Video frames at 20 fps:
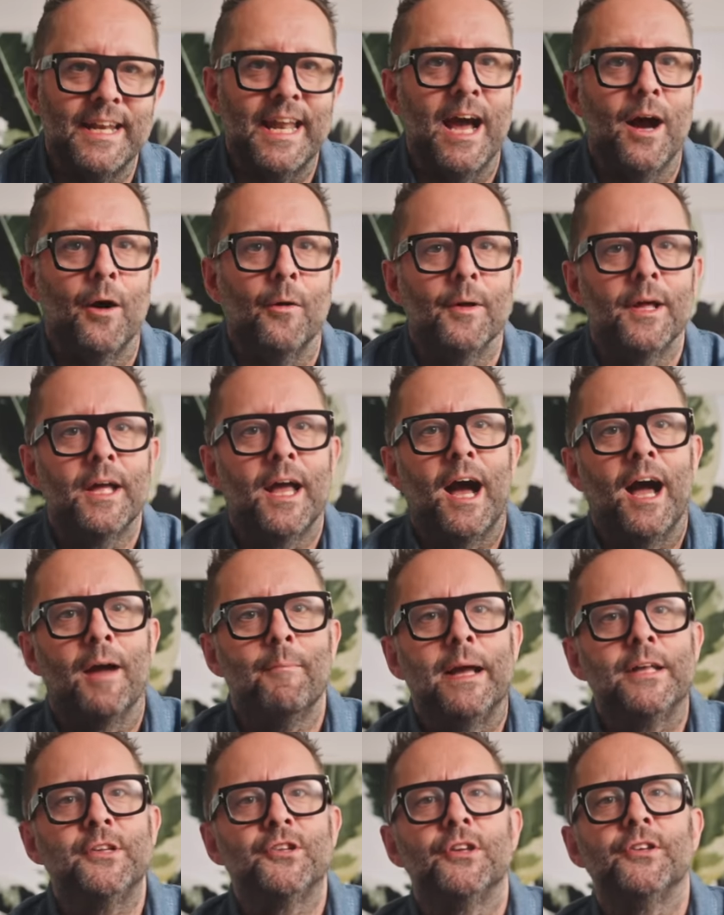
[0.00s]
Now, I
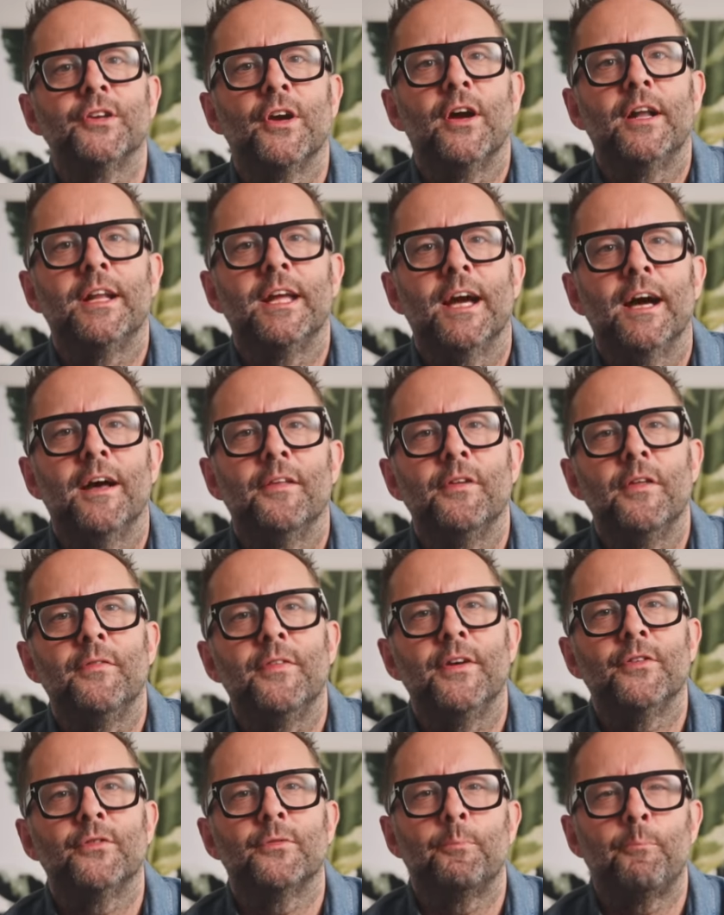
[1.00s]
mentioned earlier that
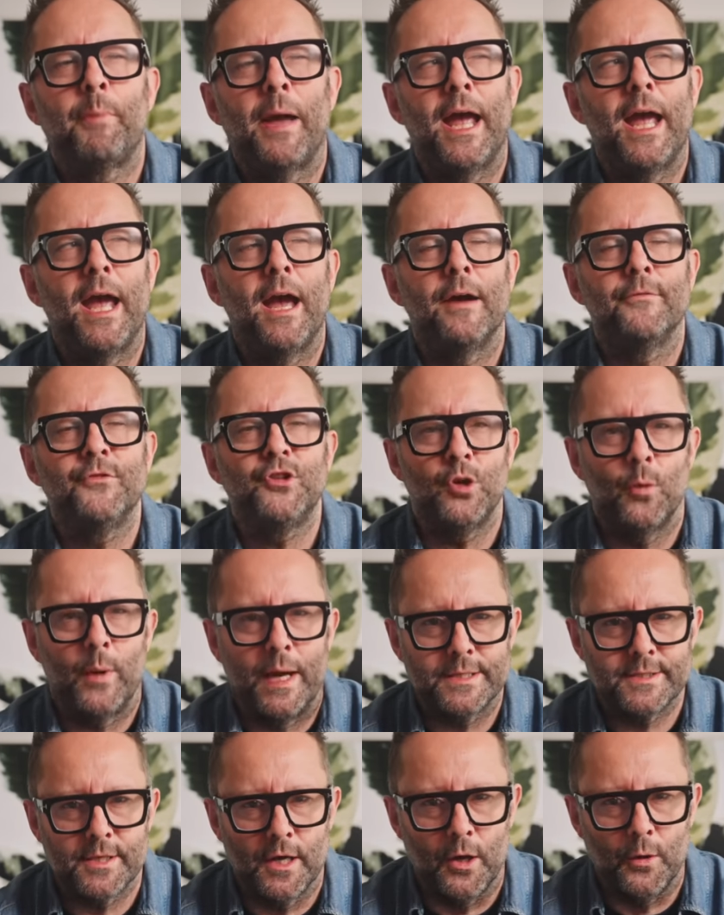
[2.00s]
this pair of
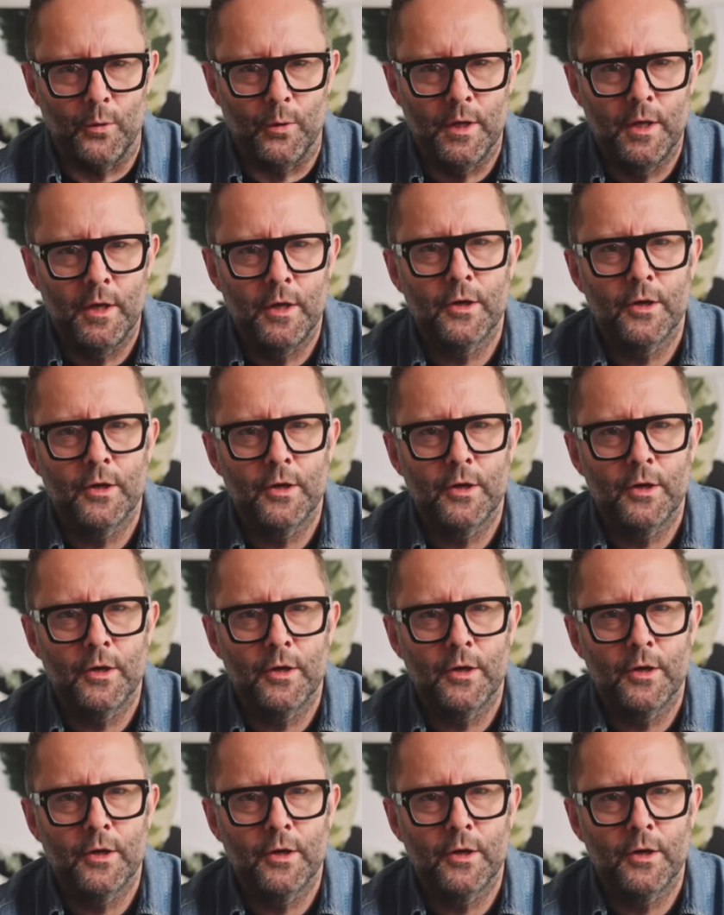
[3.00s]
Duetto